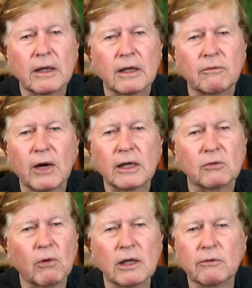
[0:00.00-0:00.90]
He
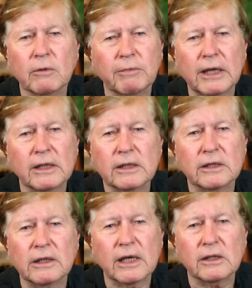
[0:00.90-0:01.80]
finds wonderful
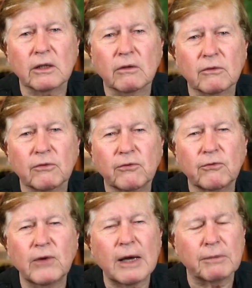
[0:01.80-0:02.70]
paintings and they're sold
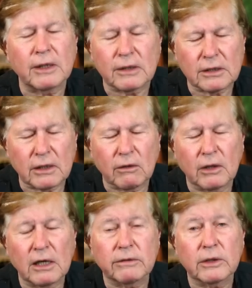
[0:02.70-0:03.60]
fabulously
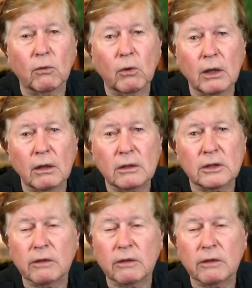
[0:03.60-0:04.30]
all over the world.